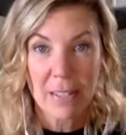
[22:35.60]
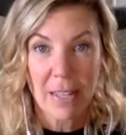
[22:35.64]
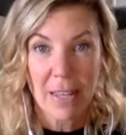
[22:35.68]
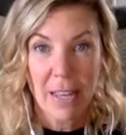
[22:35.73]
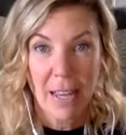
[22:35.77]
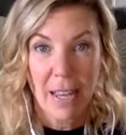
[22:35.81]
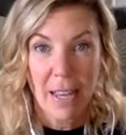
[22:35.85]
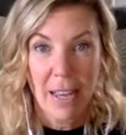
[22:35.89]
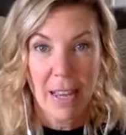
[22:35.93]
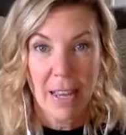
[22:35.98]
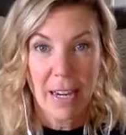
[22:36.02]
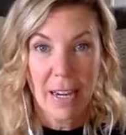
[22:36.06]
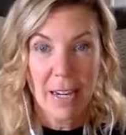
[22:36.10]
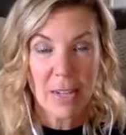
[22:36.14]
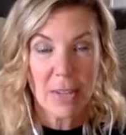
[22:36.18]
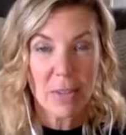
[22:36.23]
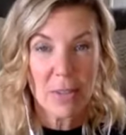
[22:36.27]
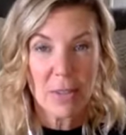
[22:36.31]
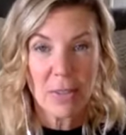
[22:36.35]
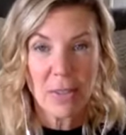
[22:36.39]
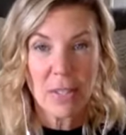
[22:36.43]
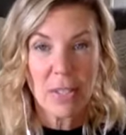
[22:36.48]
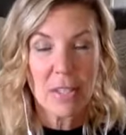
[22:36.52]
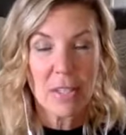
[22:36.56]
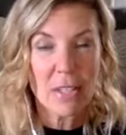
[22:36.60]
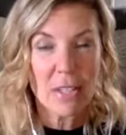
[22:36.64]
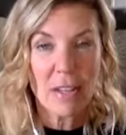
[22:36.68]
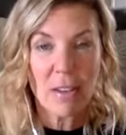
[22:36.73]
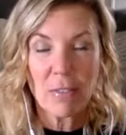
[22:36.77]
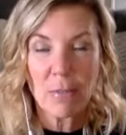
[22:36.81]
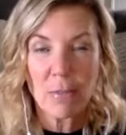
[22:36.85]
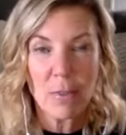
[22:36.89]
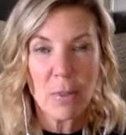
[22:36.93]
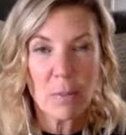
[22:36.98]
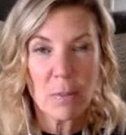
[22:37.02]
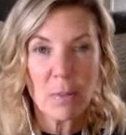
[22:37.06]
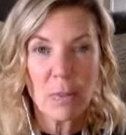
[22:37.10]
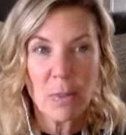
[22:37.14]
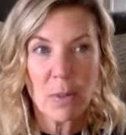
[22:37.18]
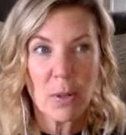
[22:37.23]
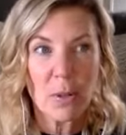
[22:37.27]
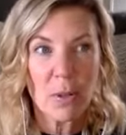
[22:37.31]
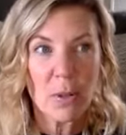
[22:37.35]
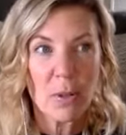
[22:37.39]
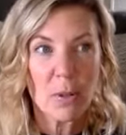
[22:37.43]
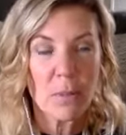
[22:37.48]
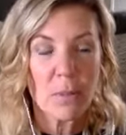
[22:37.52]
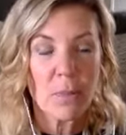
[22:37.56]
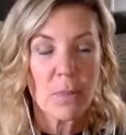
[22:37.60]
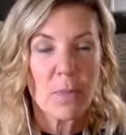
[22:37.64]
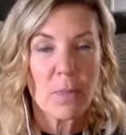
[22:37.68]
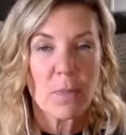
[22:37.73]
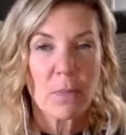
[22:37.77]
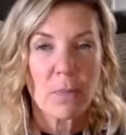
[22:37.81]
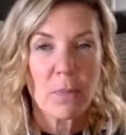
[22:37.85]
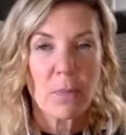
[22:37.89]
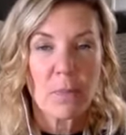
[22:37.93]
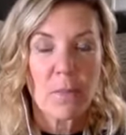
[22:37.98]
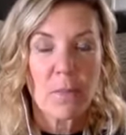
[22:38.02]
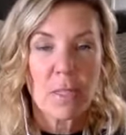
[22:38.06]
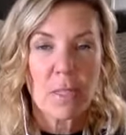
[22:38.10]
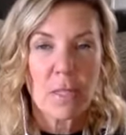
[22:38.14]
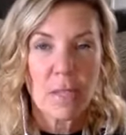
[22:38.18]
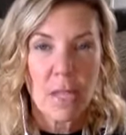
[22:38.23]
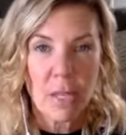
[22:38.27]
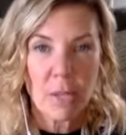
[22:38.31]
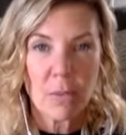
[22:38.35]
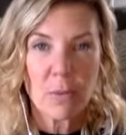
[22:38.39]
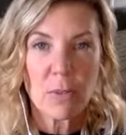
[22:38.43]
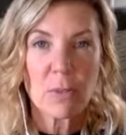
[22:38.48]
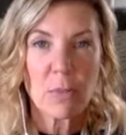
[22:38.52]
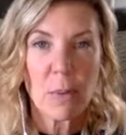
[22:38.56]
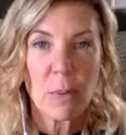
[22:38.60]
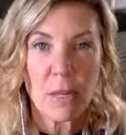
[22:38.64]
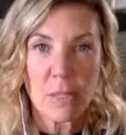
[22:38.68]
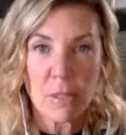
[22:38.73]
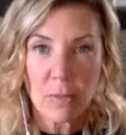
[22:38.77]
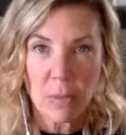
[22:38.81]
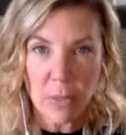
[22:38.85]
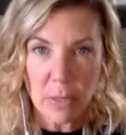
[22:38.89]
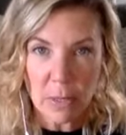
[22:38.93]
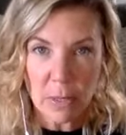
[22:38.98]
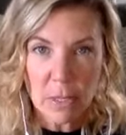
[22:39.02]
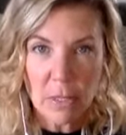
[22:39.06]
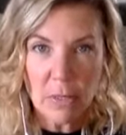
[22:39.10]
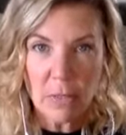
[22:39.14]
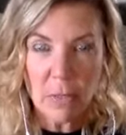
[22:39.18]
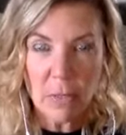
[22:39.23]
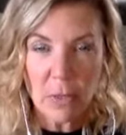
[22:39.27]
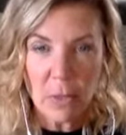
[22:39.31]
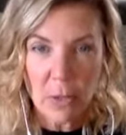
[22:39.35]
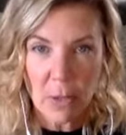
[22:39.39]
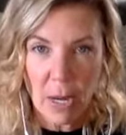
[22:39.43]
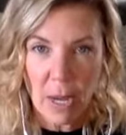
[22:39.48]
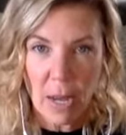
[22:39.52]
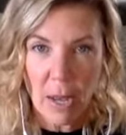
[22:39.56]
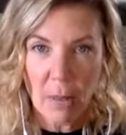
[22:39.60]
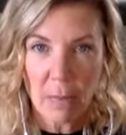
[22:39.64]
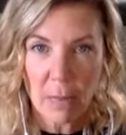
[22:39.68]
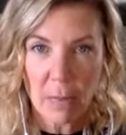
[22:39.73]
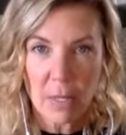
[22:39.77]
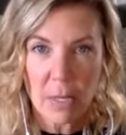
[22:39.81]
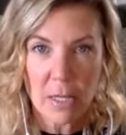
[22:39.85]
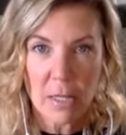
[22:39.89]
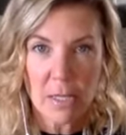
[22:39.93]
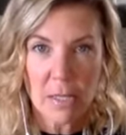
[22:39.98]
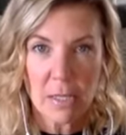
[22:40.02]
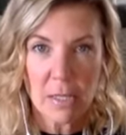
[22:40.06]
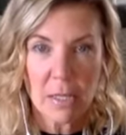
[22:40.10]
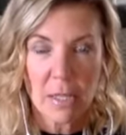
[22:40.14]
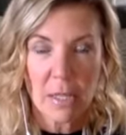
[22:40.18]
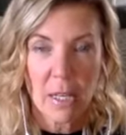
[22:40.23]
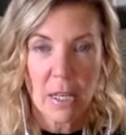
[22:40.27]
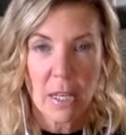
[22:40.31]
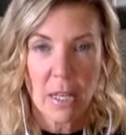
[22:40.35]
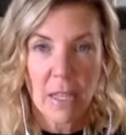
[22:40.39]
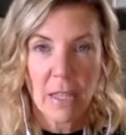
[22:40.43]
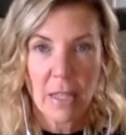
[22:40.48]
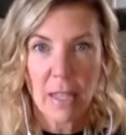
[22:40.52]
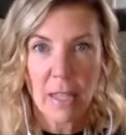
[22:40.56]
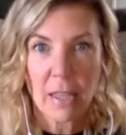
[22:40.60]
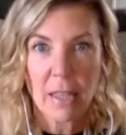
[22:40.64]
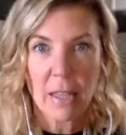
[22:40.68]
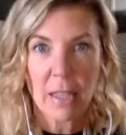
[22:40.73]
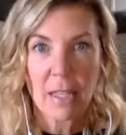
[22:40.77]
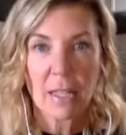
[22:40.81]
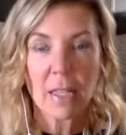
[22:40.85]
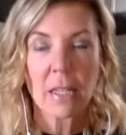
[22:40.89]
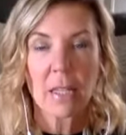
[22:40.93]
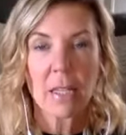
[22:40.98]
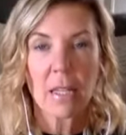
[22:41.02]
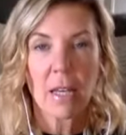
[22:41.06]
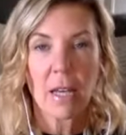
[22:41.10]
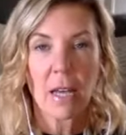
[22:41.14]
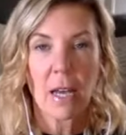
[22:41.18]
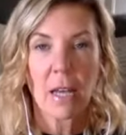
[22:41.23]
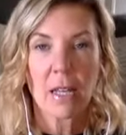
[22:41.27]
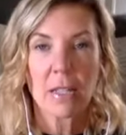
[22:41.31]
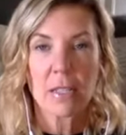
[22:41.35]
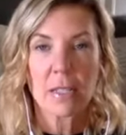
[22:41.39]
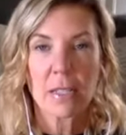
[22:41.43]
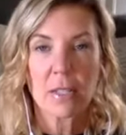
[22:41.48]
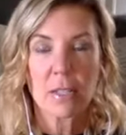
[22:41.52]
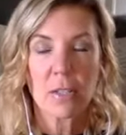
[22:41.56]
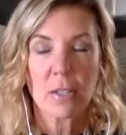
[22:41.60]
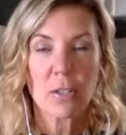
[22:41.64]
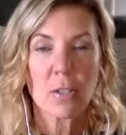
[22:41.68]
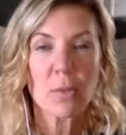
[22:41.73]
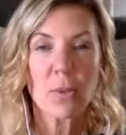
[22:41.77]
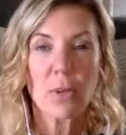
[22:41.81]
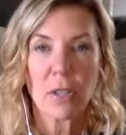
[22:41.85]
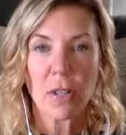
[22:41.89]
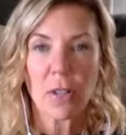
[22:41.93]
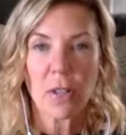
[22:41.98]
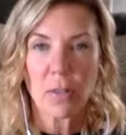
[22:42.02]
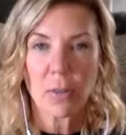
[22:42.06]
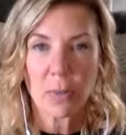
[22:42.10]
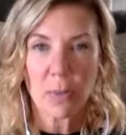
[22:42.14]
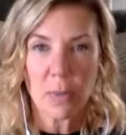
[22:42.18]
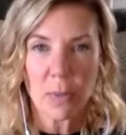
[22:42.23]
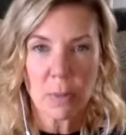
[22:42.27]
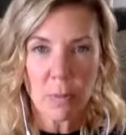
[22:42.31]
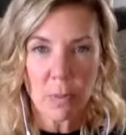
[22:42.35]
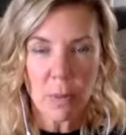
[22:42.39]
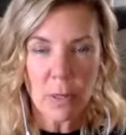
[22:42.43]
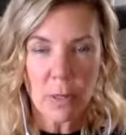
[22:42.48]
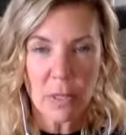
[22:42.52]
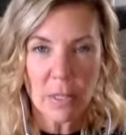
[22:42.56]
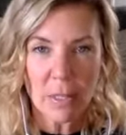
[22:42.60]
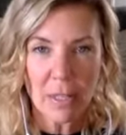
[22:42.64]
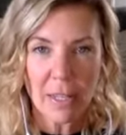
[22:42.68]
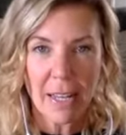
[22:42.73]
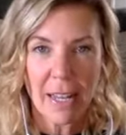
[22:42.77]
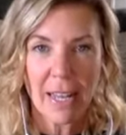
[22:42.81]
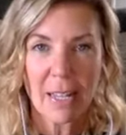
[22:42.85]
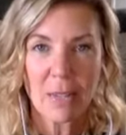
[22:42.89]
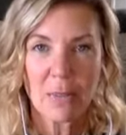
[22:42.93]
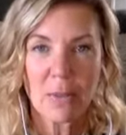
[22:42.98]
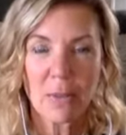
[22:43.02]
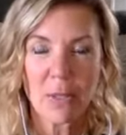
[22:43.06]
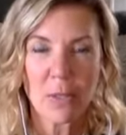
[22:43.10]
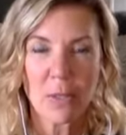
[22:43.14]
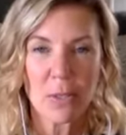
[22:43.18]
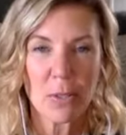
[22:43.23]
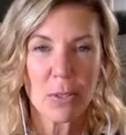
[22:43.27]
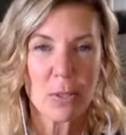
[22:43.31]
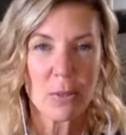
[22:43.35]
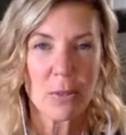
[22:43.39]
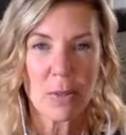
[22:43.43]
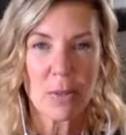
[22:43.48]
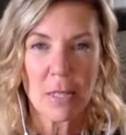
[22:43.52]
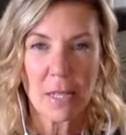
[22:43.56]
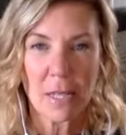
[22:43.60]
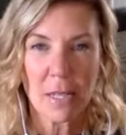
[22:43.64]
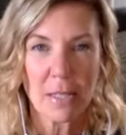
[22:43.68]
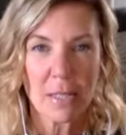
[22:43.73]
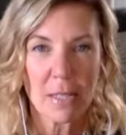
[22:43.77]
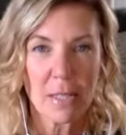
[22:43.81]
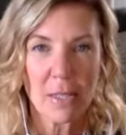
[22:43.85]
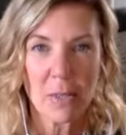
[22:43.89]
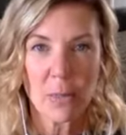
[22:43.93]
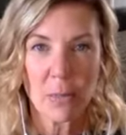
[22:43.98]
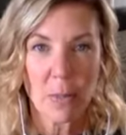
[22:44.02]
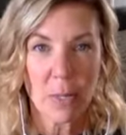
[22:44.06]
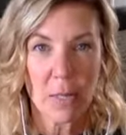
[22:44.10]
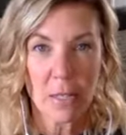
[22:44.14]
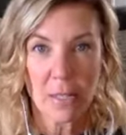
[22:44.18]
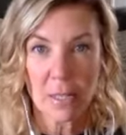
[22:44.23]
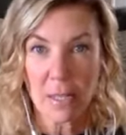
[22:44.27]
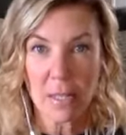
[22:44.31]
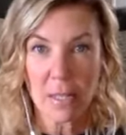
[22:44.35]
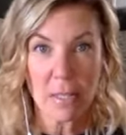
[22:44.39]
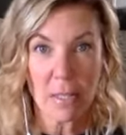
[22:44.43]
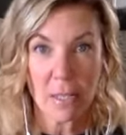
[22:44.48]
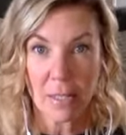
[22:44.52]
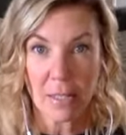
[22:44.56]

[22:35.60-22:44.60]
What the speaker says: And I don't think enough people take responsibility for their happiness. They think it has to do with other people and with circumstances when it doesn't.